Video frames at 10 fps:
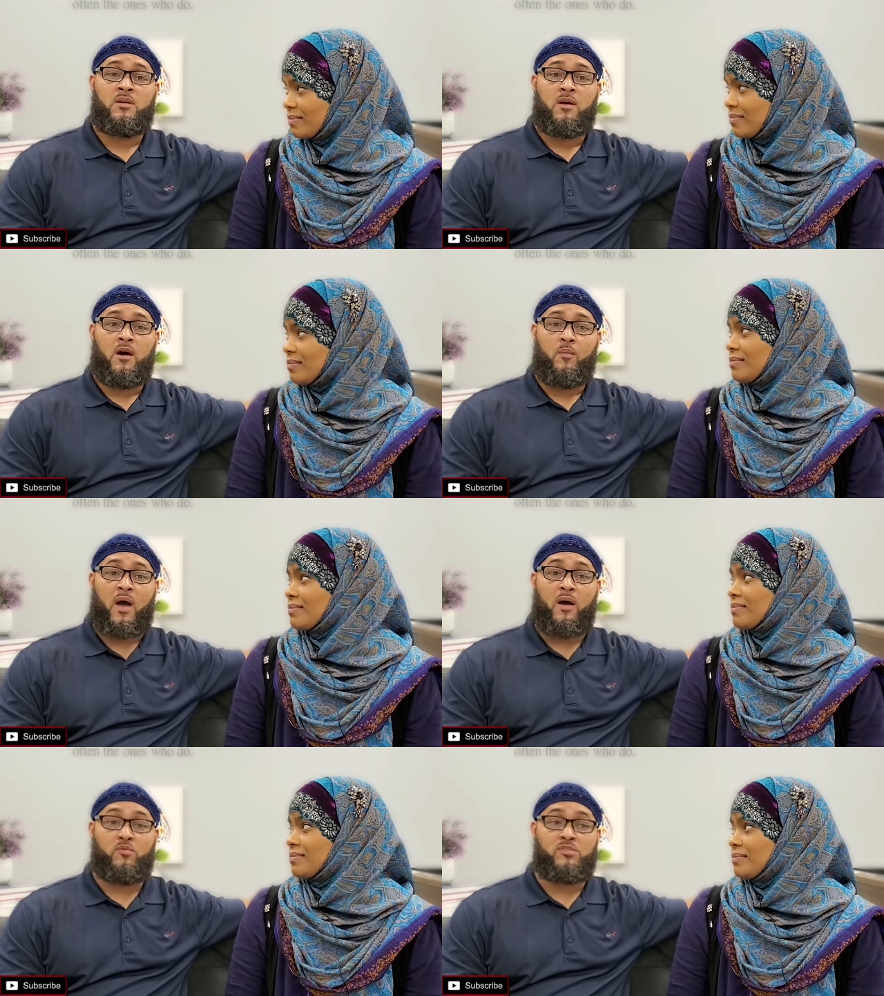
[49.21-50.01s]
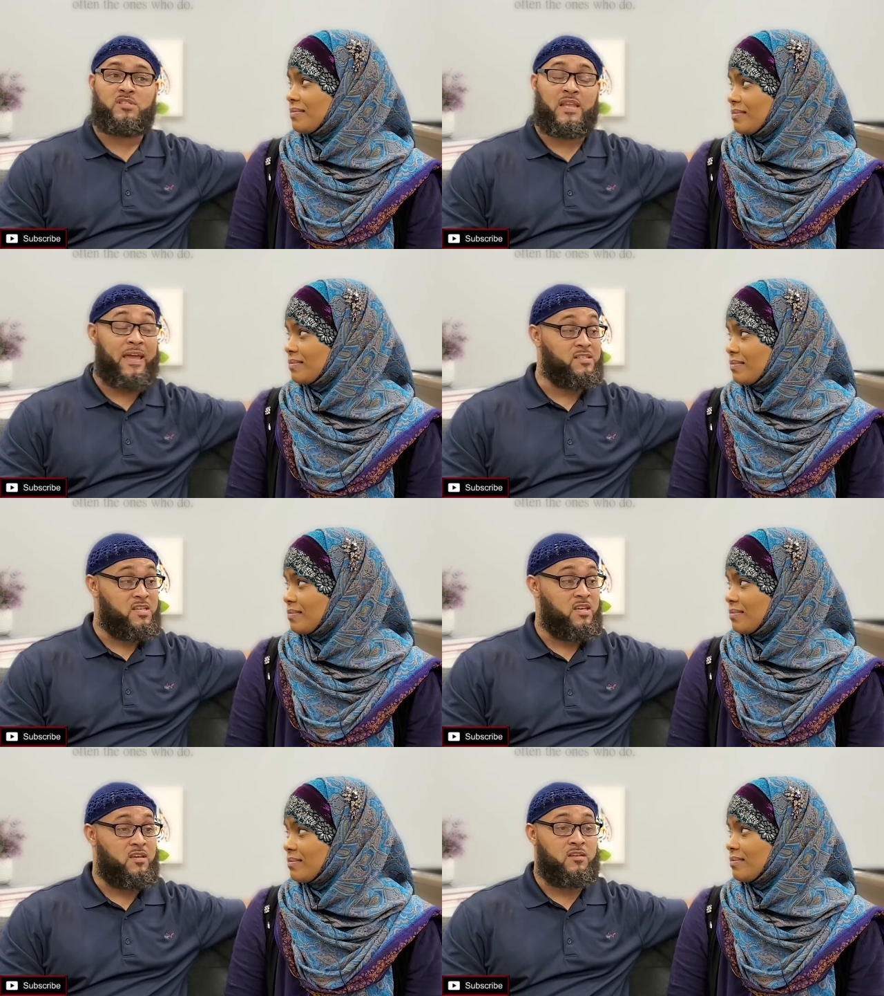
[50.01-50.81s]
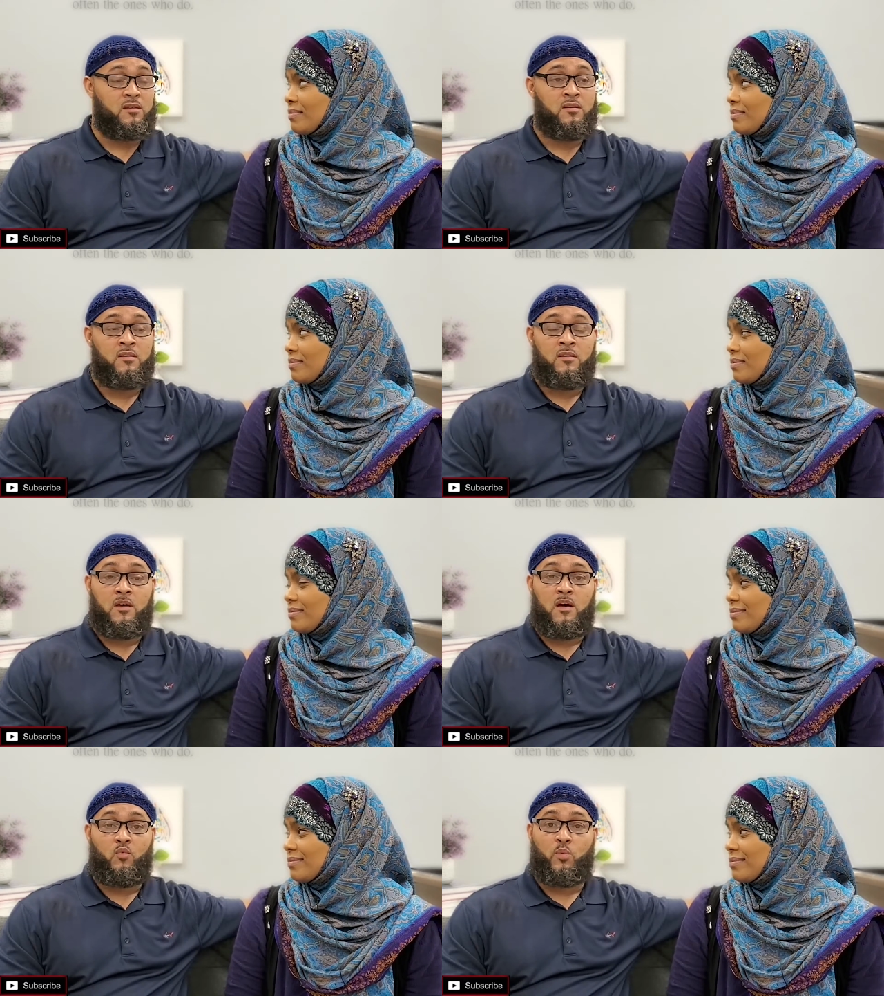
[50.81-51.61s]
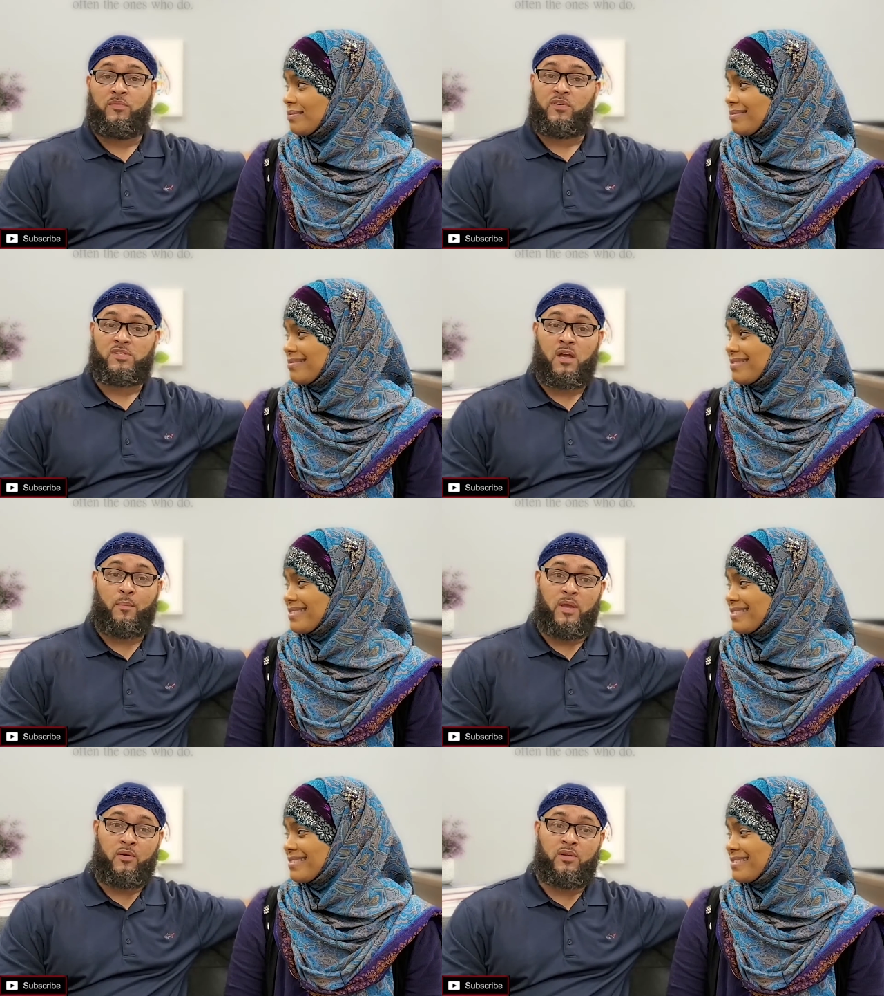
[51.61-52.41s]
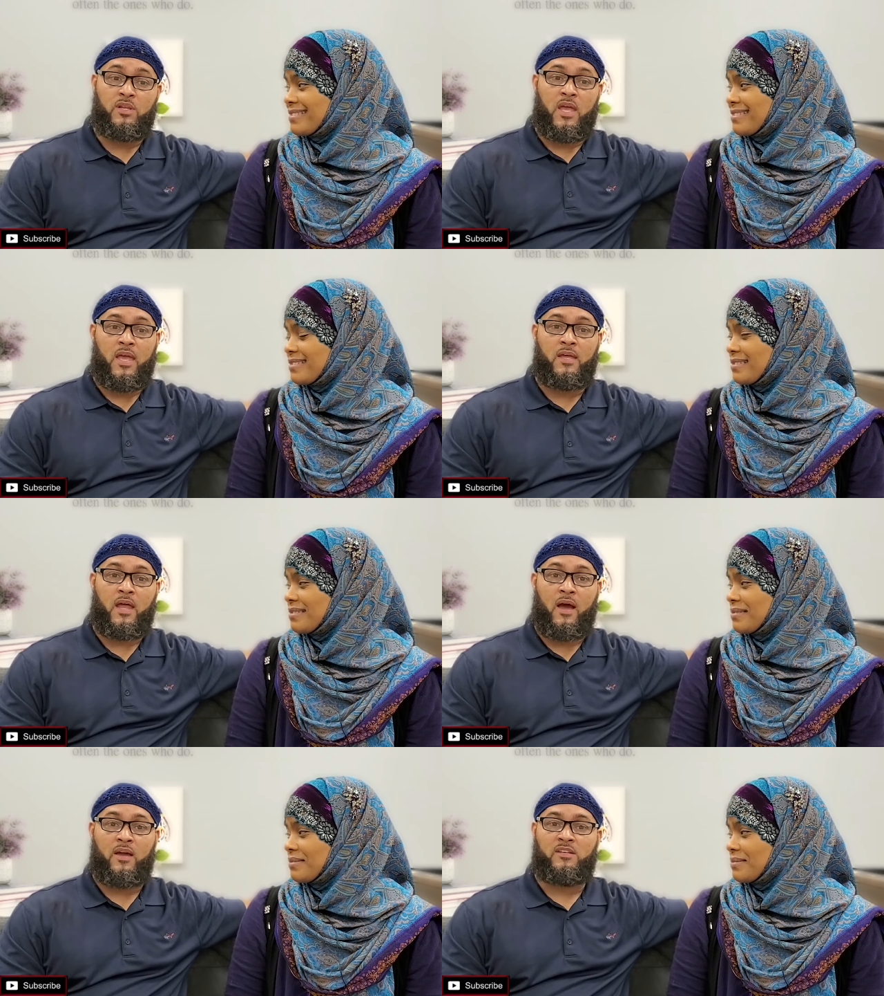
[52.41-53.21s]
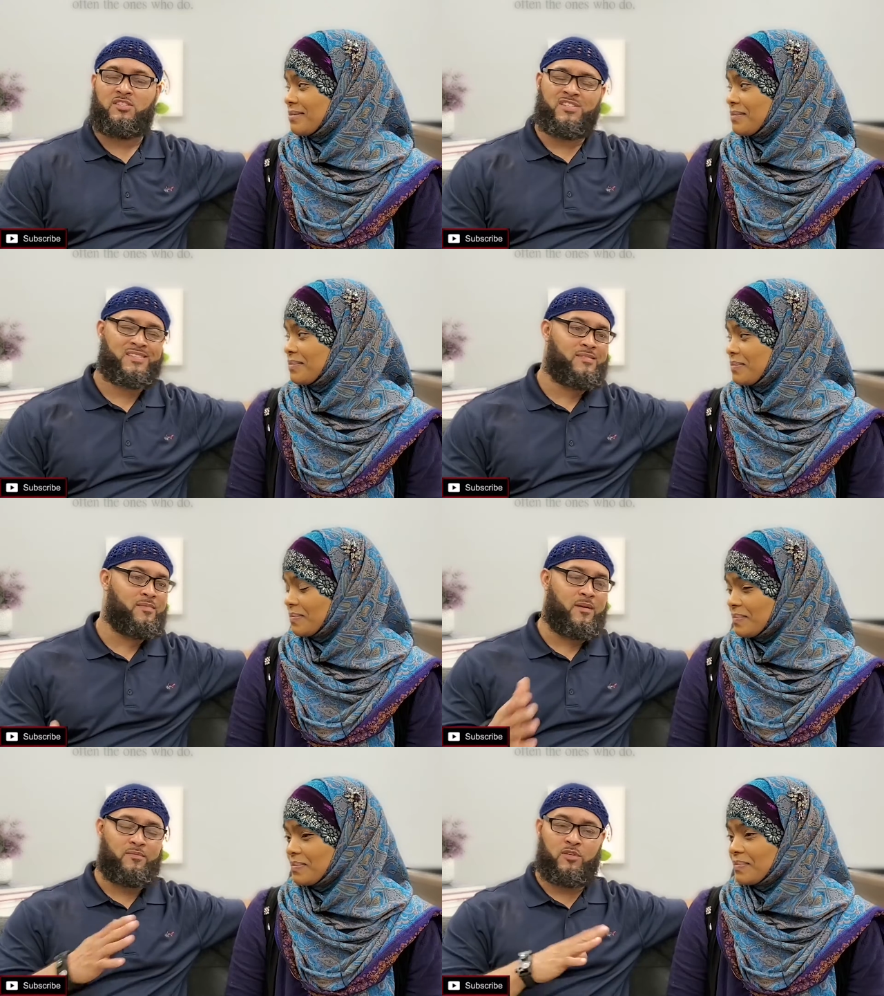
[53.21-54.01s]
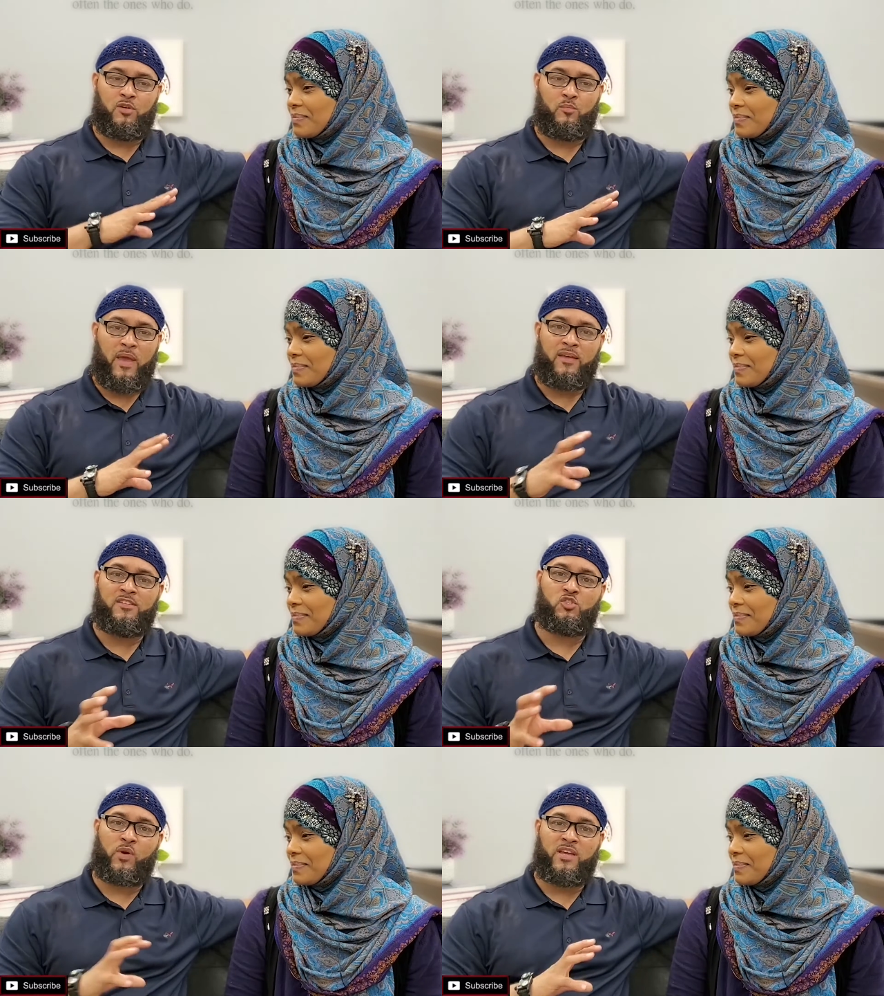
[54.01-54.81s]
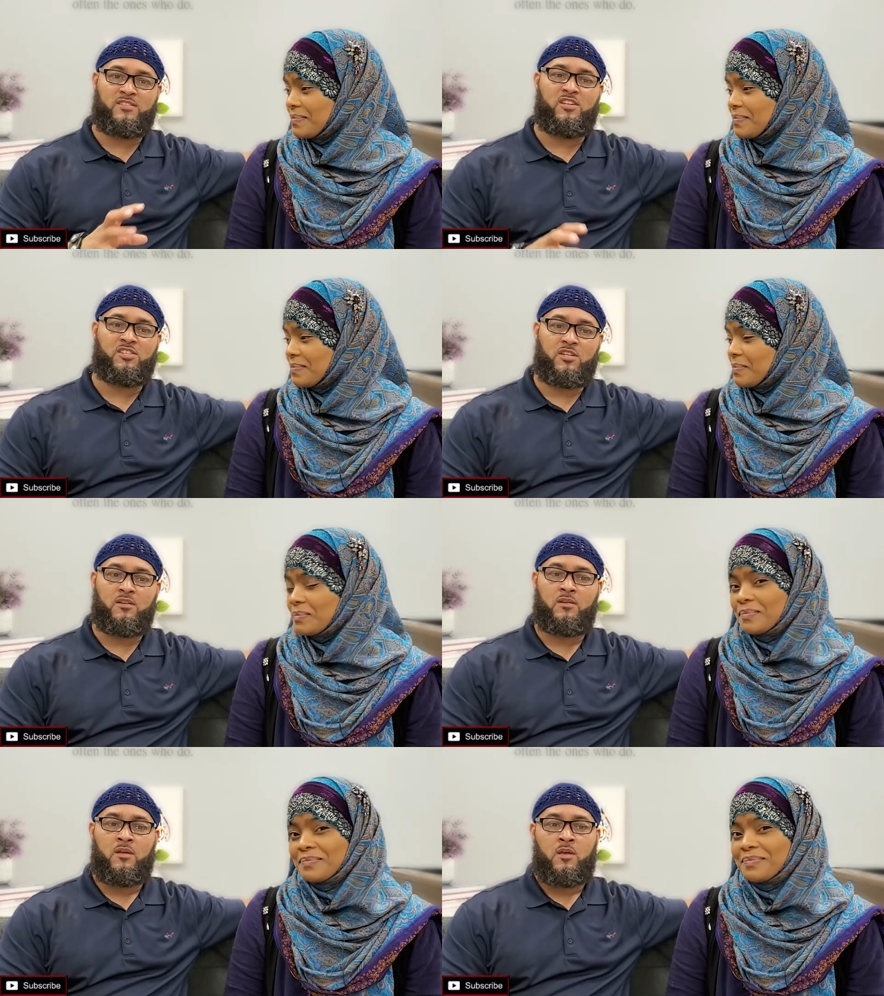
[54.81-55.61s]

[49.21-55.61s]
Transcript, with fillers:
Speaker 1: Um, I was nineteen uh, when we first got married, and I just, you know, making the transition